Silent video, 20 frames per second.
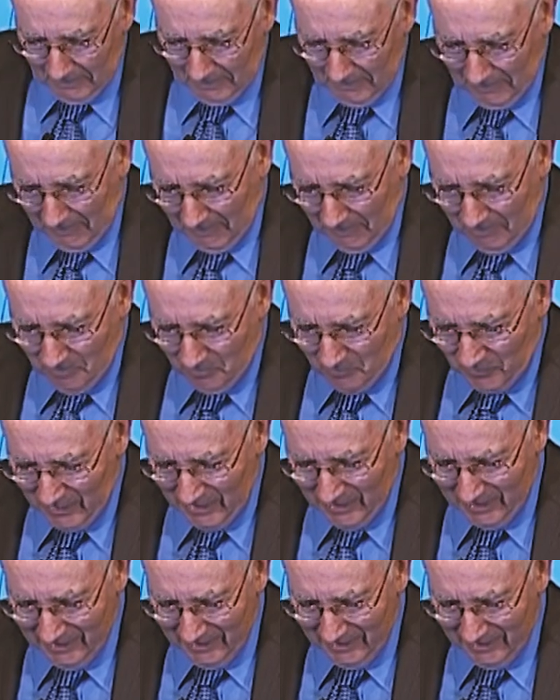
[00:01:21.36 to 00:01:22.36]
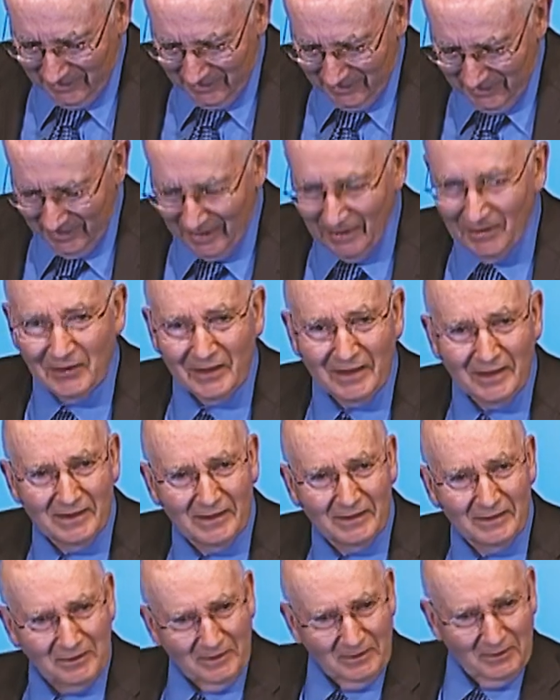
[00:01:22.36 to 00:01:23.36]
And how do
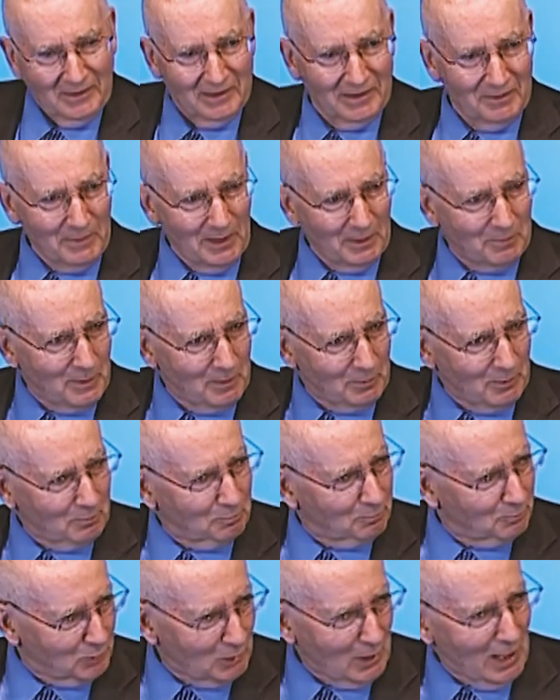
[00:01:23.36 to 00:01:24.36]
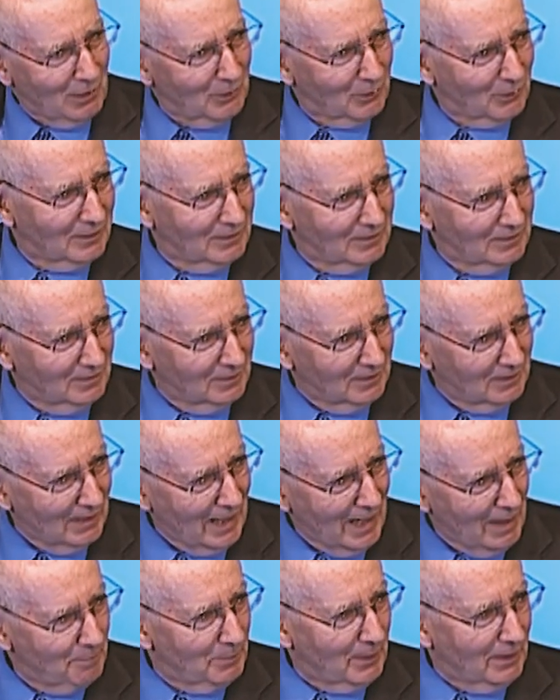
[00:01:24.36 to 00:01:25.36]
you really make people proud and
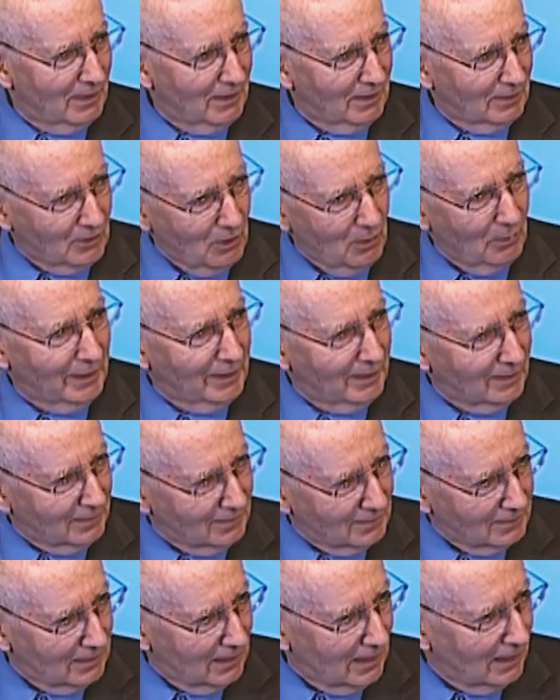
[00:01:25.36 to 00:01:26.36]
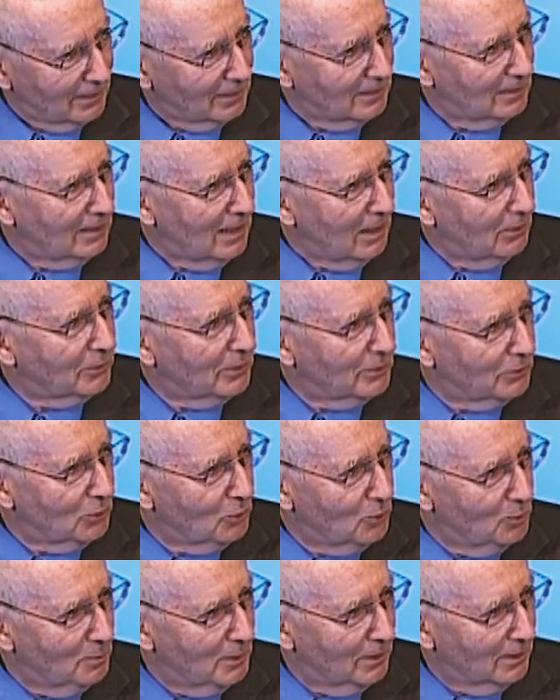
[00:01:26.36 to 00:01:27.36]
happy and going on down the
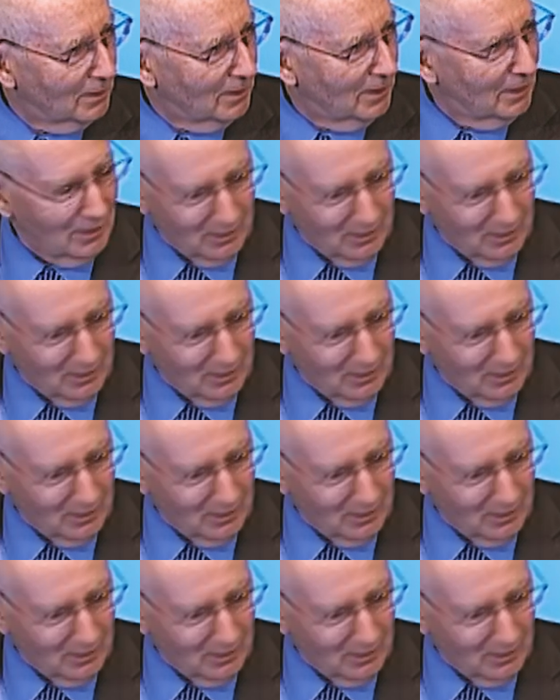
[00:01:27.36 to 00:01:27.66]
tube and